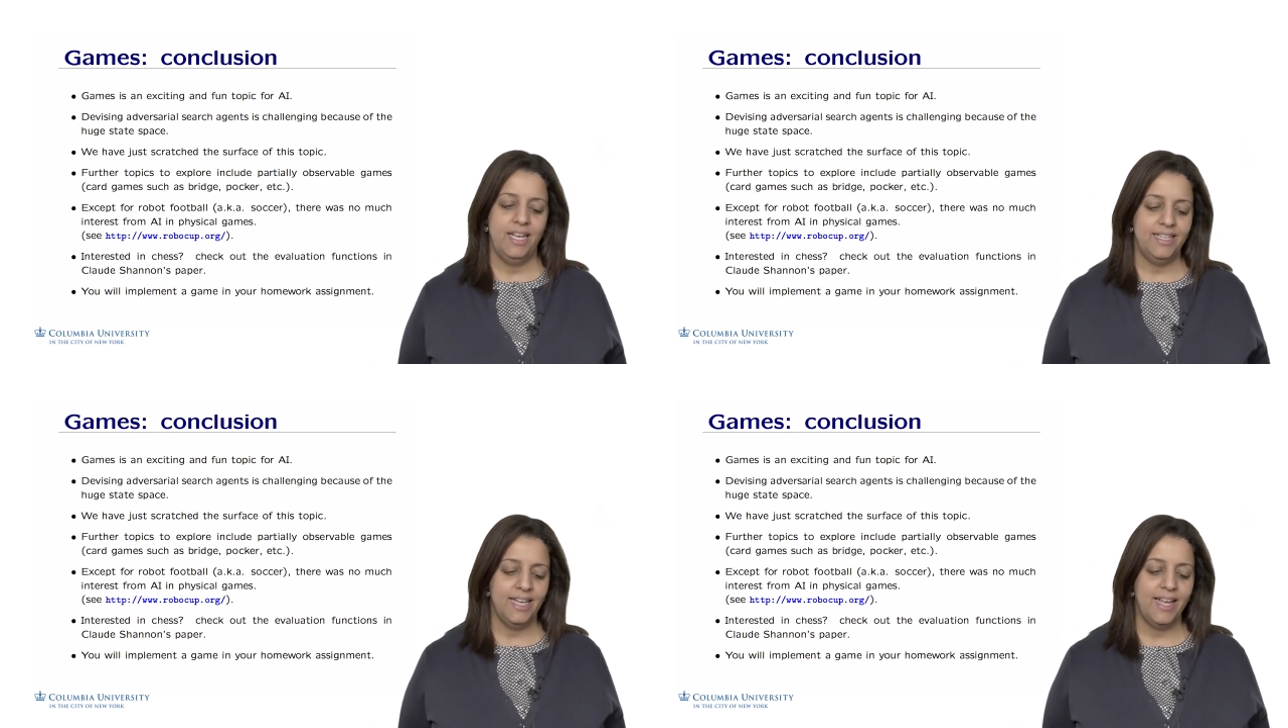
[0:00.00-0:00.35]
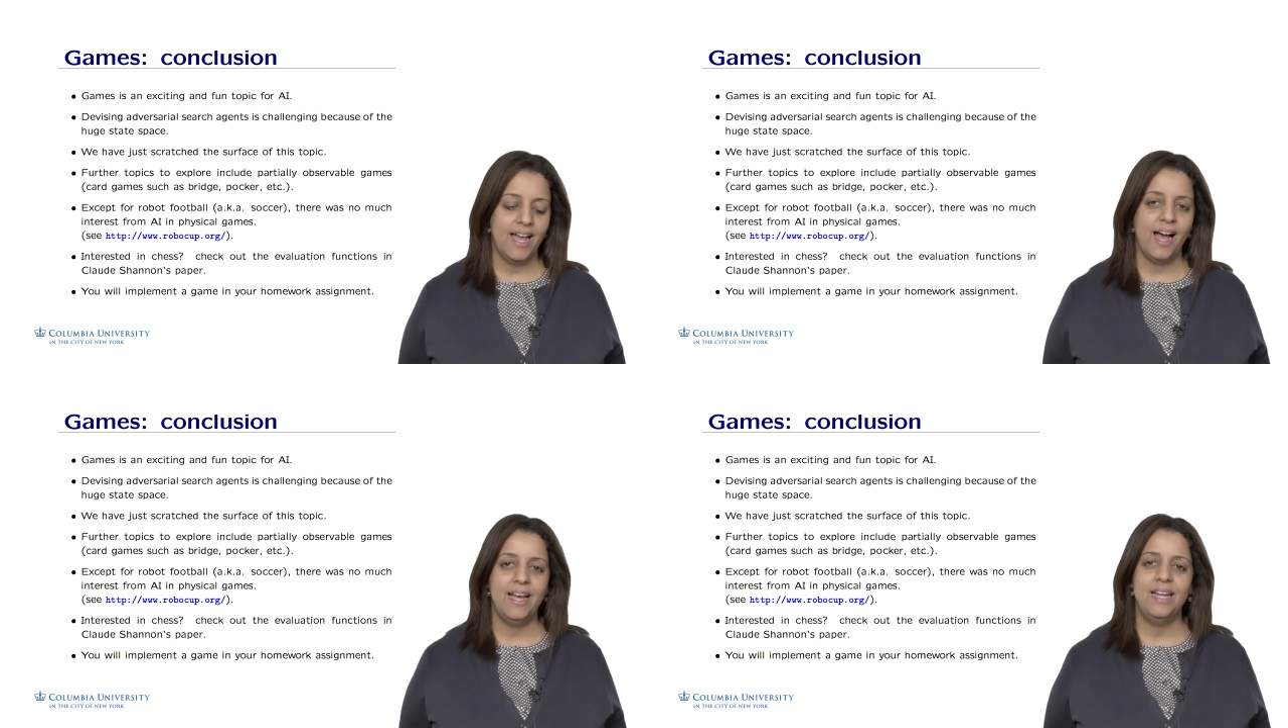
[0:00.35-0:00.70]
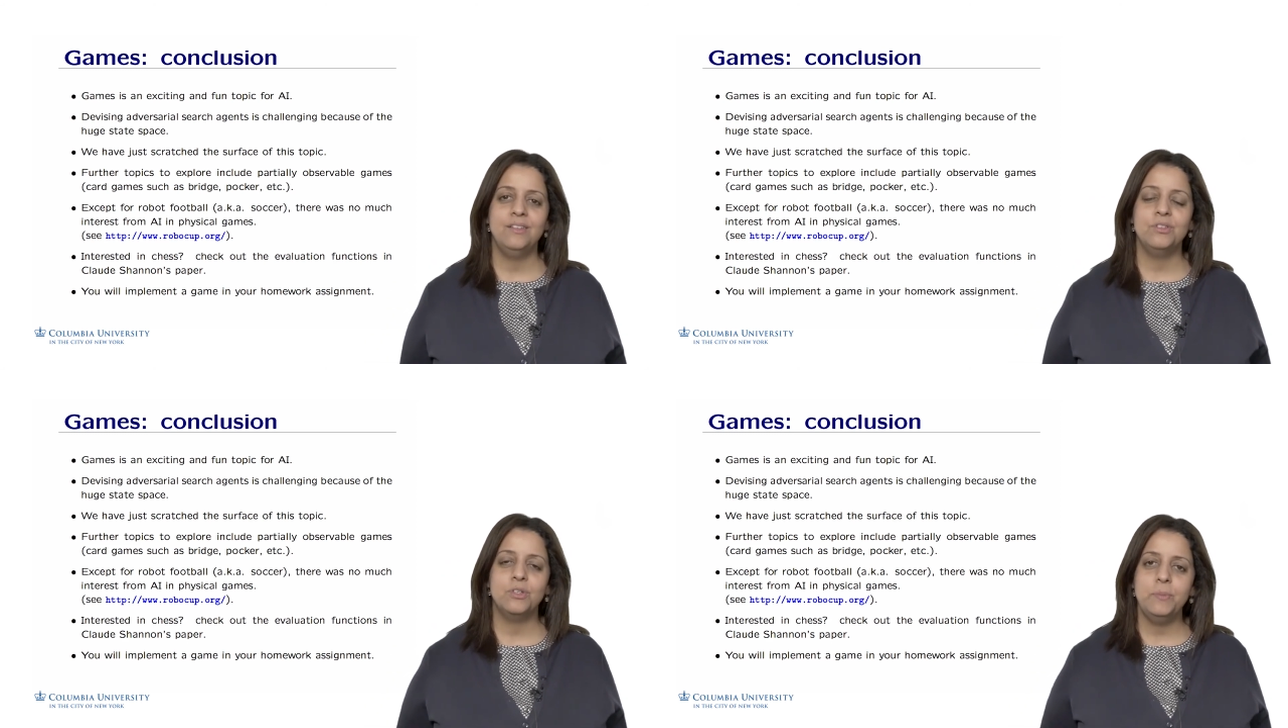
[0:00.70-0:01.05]
in AI,
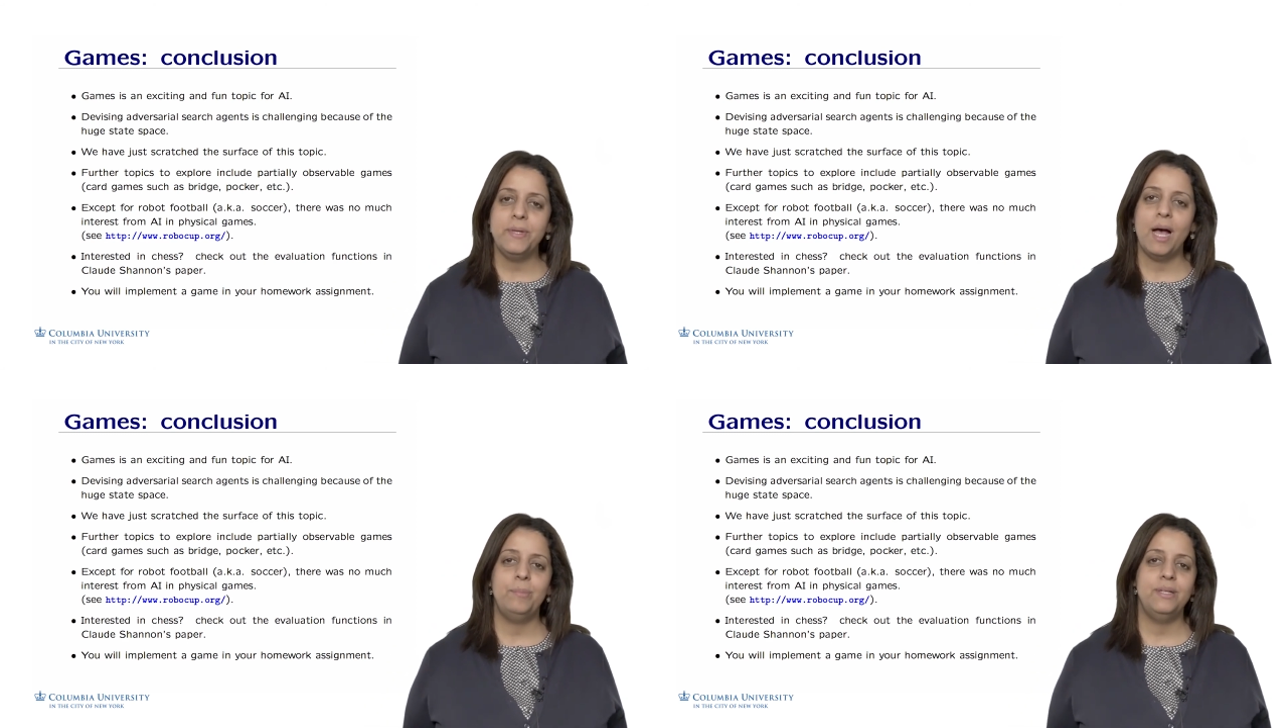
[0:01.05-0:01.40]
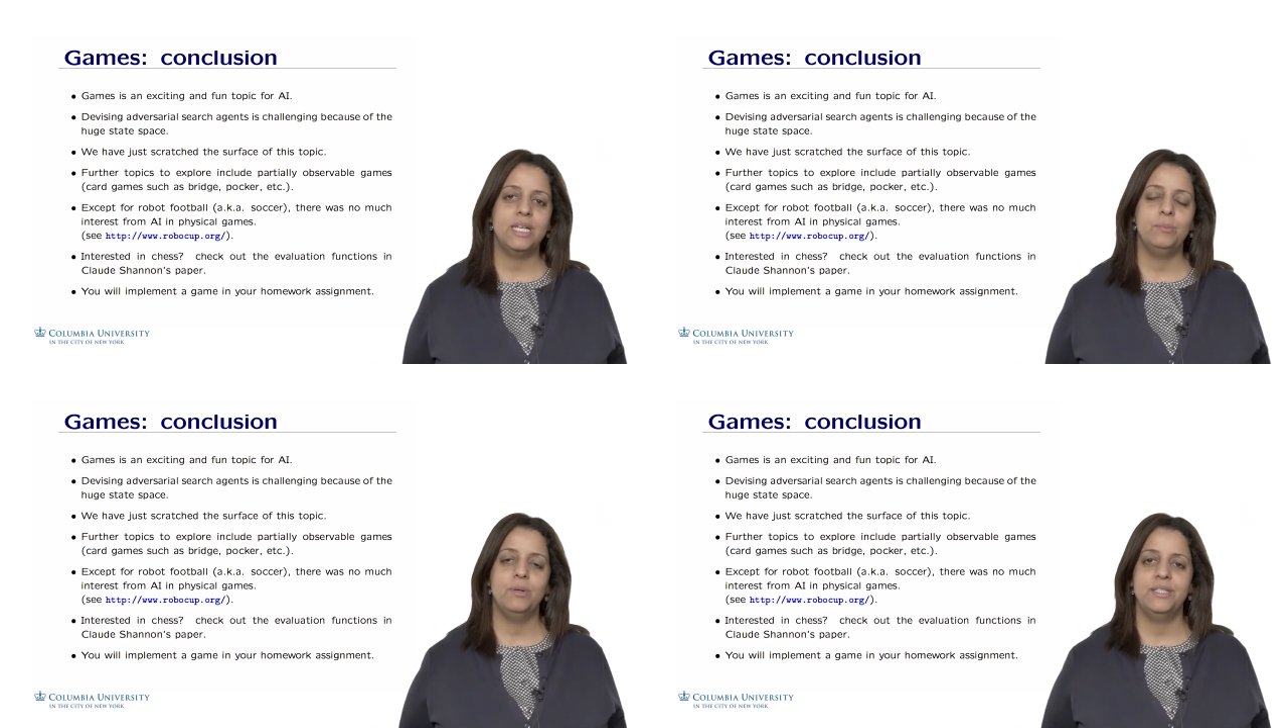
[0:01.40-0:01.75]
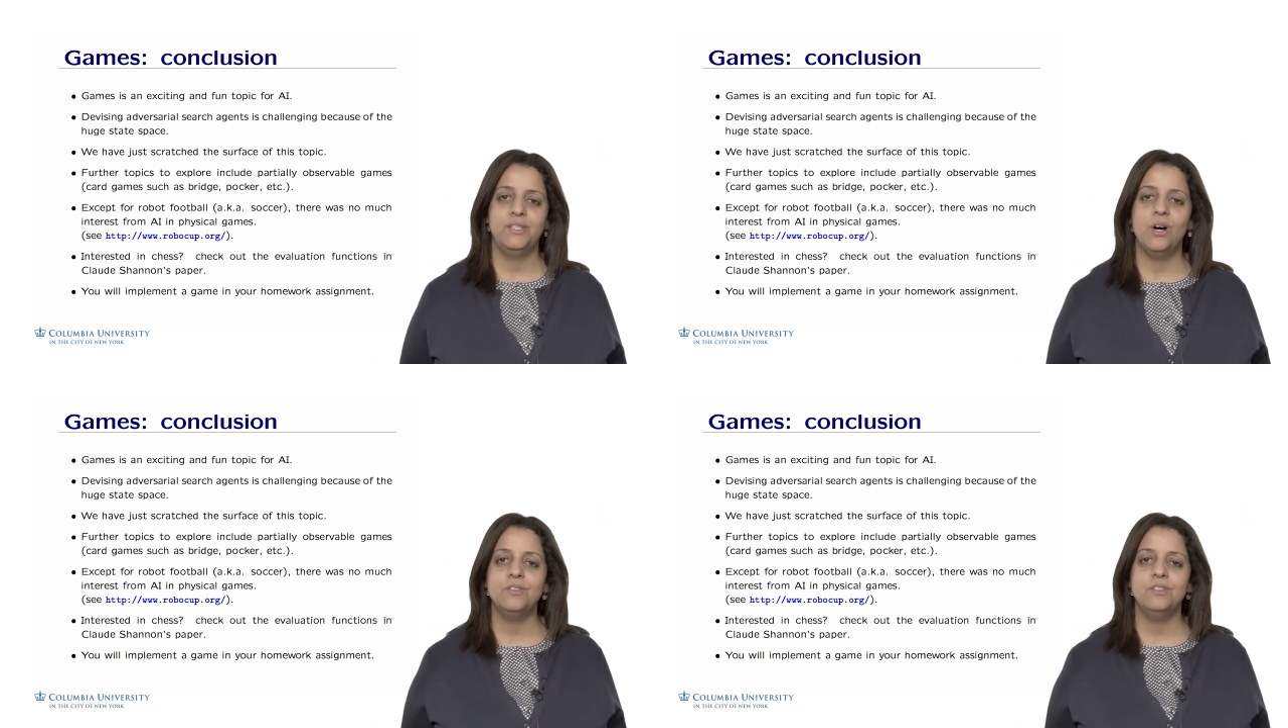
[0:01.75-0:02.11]
and this could be applicable
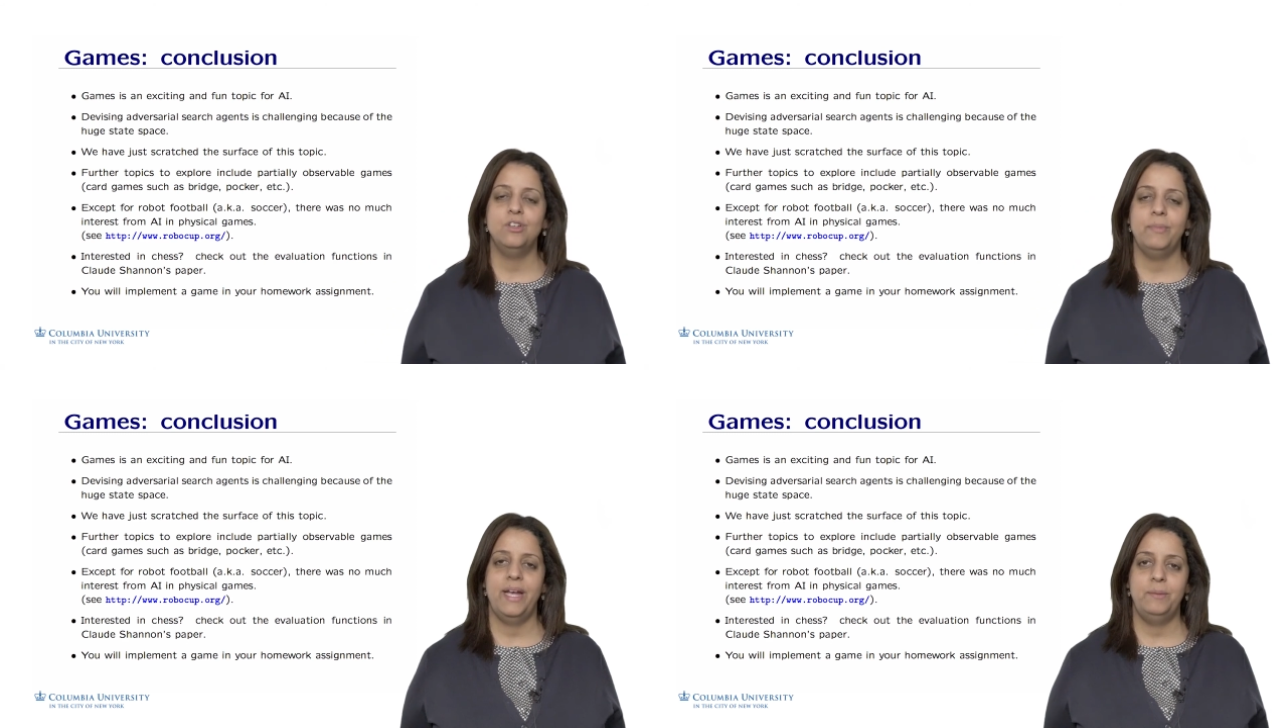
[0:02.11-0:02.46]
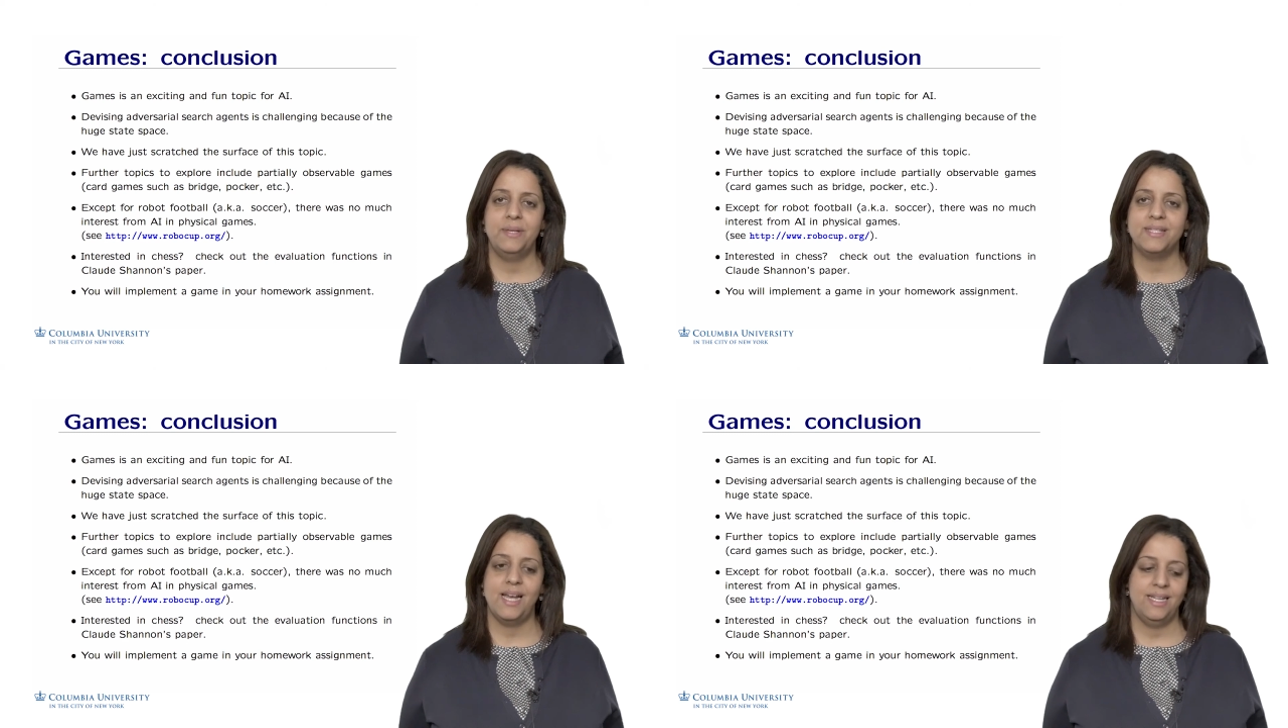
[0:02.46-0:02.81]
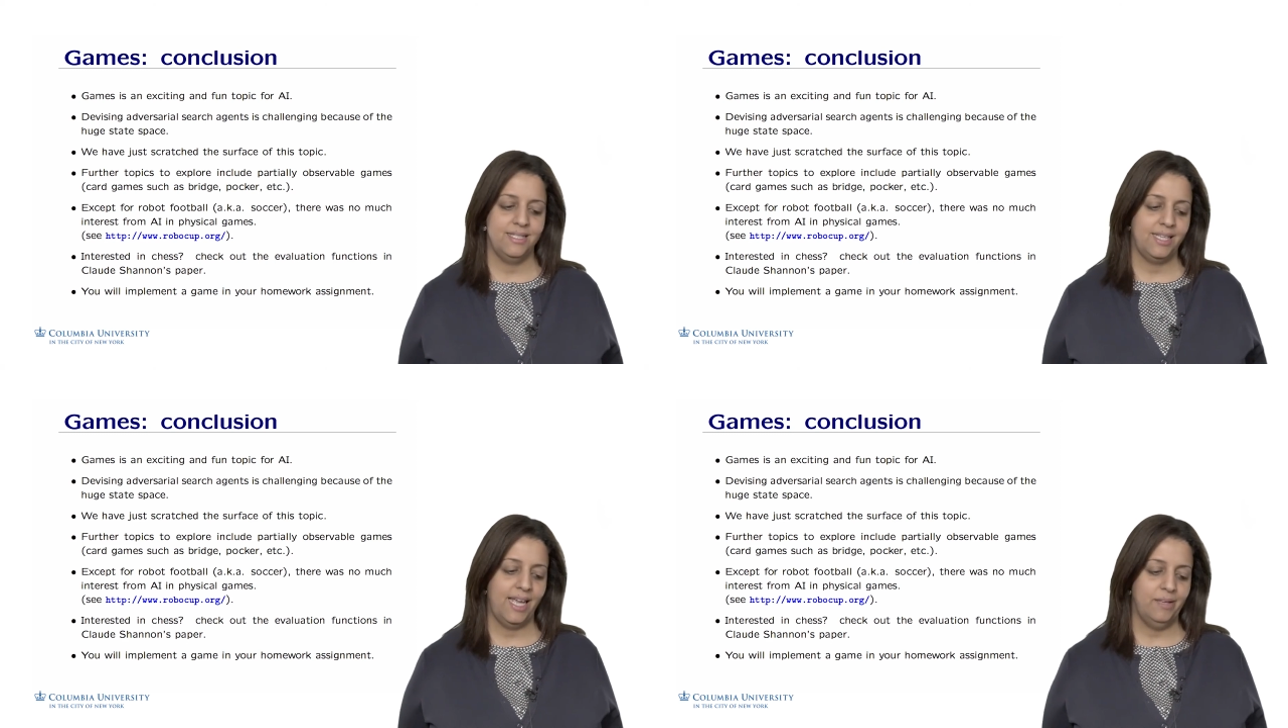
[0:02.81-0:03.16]
in other domains
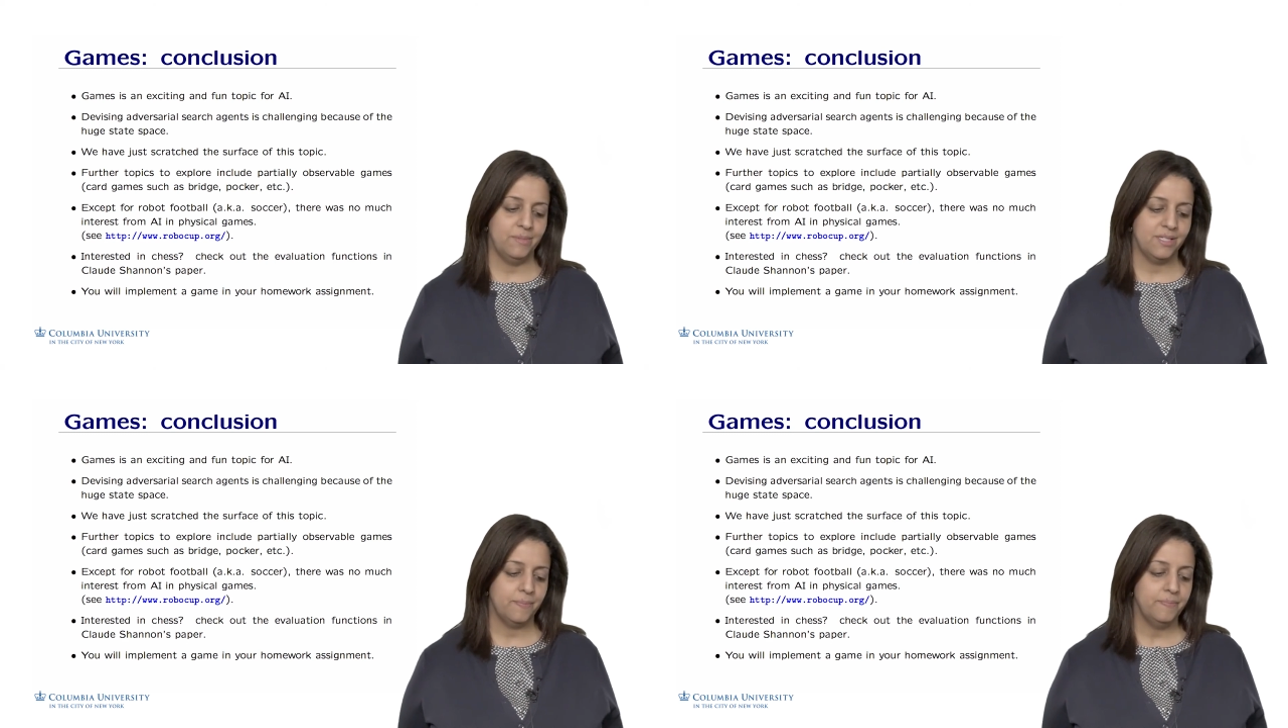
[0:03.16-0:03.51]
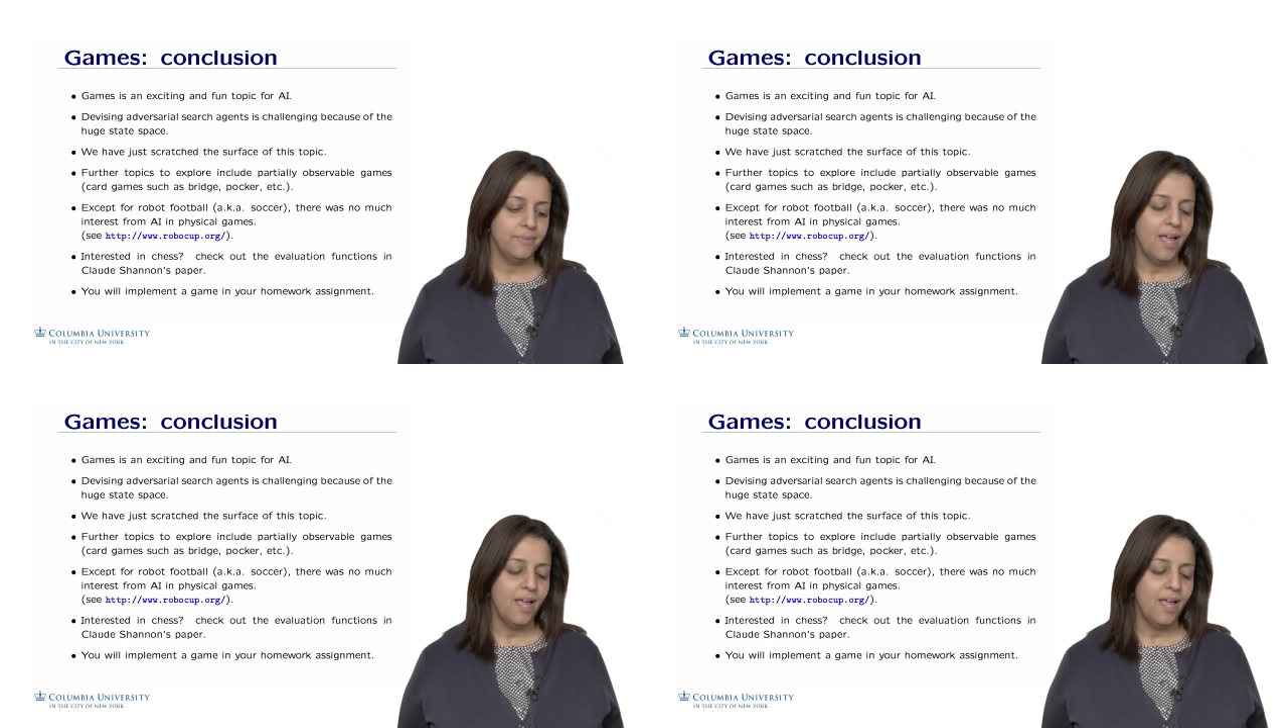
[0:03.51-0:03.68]
besides games.